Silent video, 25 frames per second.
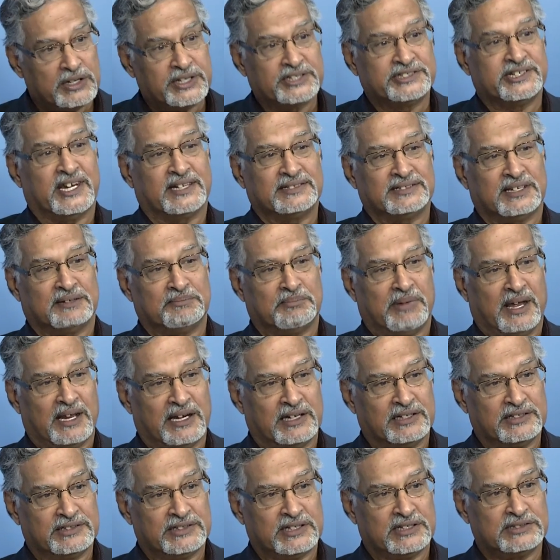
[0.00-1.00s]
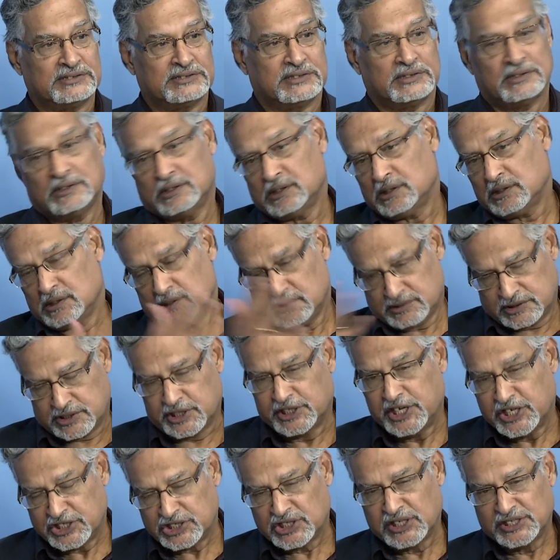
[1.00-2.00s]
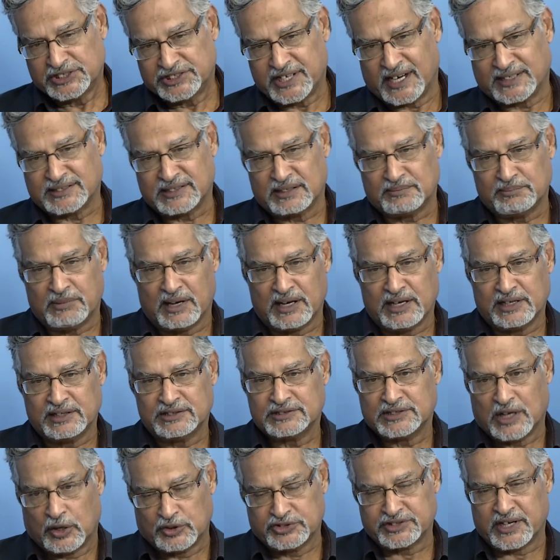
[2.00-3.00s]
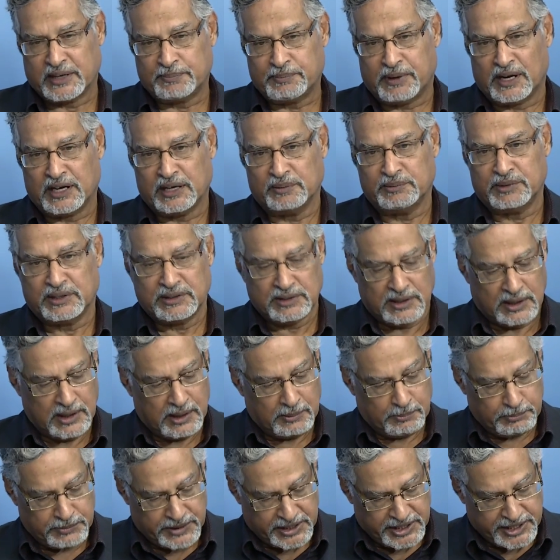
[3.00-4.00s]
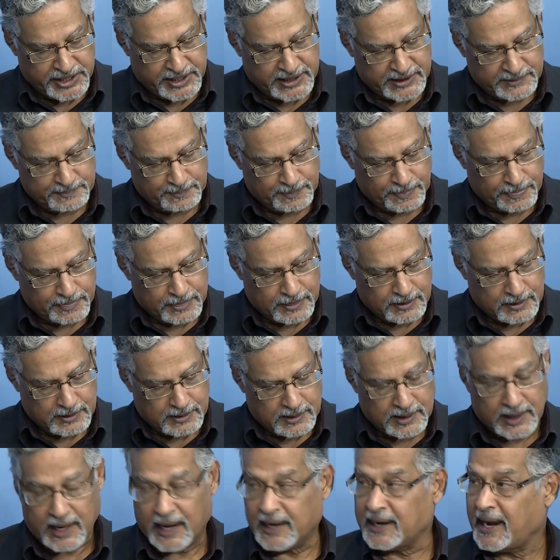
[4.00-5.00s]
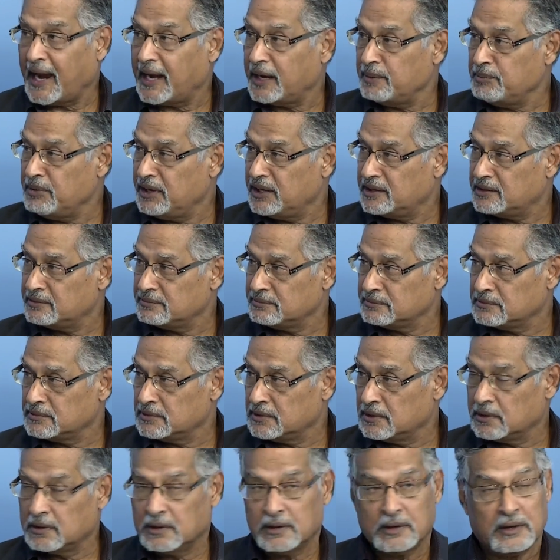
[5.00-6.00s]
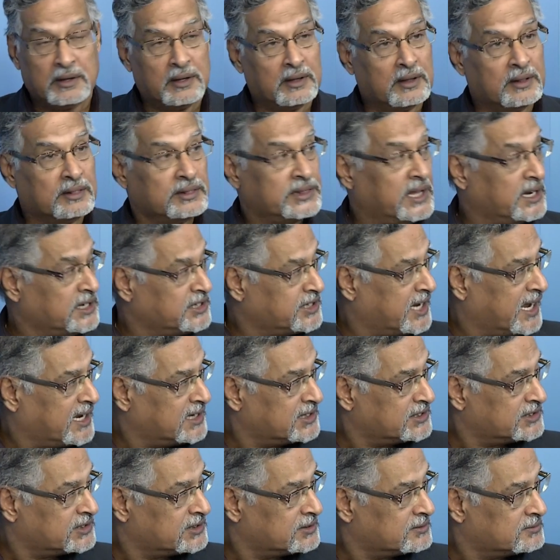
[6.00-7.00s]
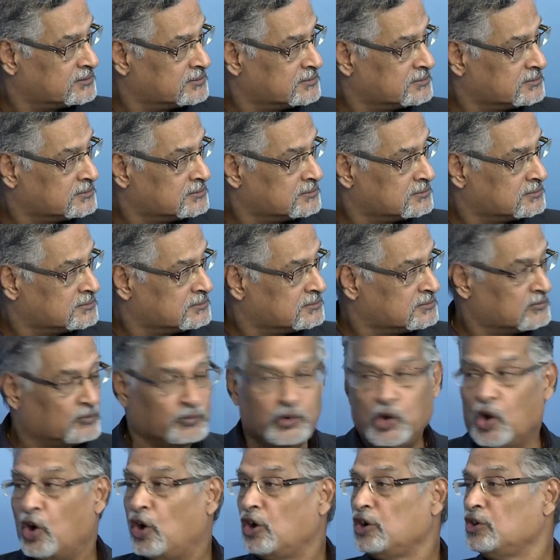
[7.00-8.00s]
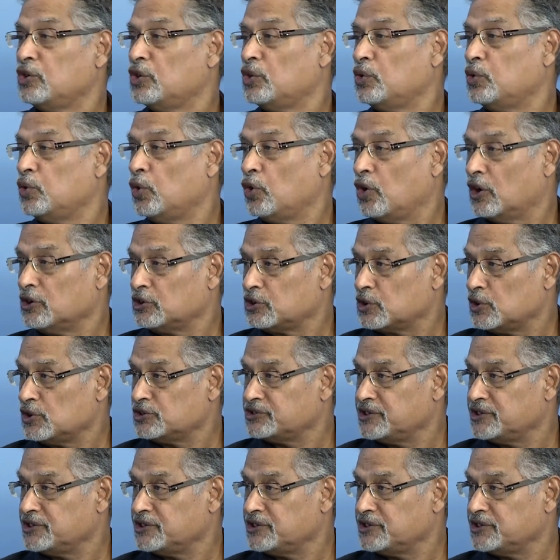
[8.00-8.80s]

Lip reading: the checks and balances, traditional checks and balances outside Parliament, media, academia, think tanks, we all know who controls